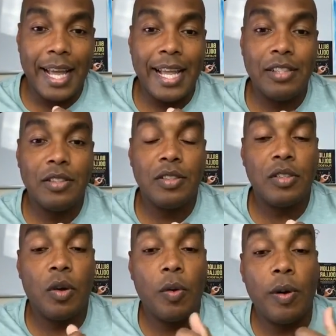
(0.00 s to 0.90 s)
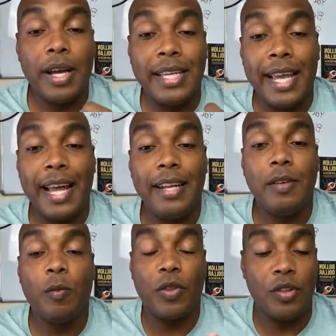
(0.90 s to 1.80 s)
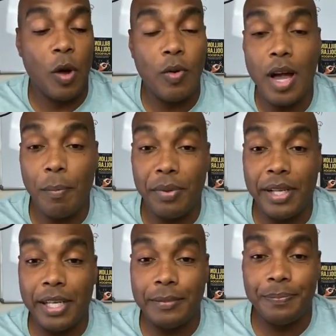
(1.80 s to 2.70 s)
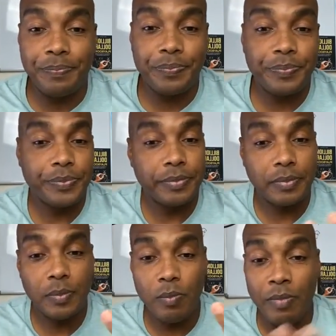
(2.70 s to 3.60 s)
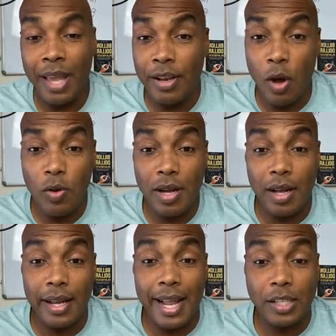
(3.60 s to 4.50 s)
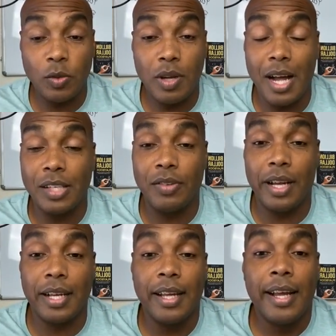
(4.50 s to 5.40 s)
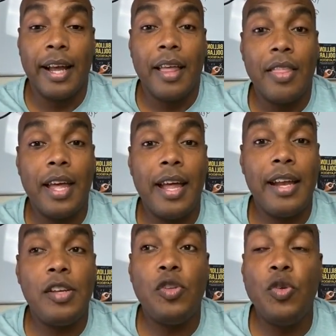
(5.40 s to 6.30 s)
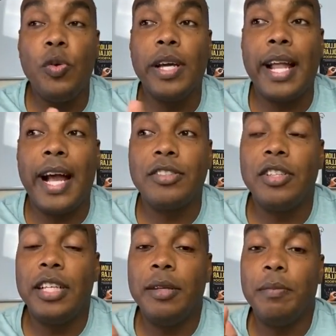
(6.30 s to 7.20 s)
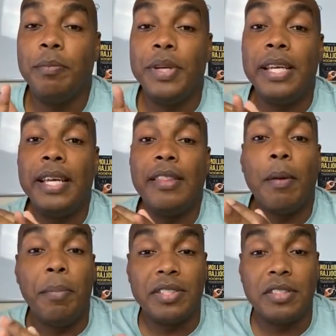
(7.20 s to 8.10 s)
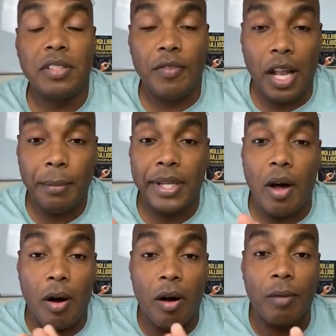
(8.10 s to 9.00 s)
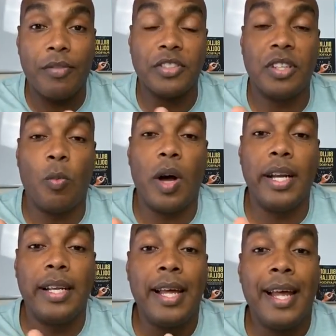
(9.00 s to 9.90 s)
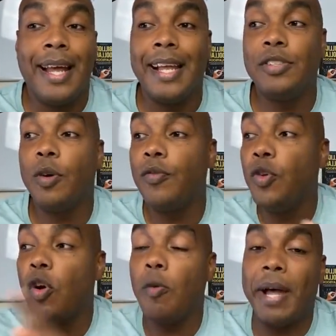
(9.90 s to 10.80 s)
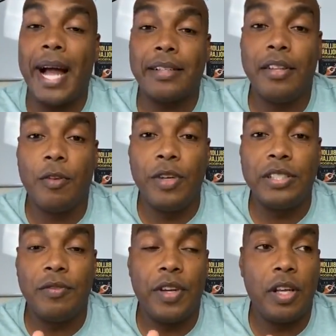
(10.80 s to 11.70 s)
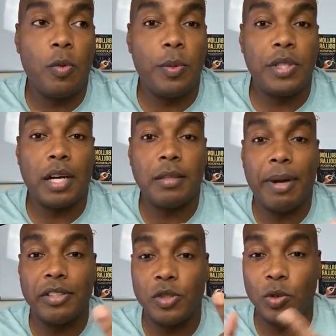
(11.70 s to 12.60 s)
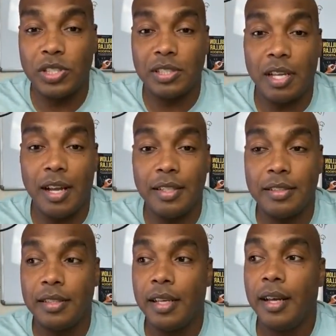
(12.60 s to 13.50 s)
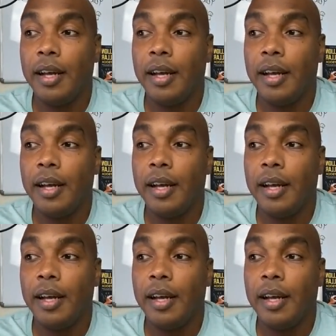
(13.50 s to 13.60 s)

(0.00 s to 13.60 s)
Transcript: And so again, with no company and no an actual contract, then you could actually be the business development arm for someone. And so if you go back to the recent video where we talked about sources sought,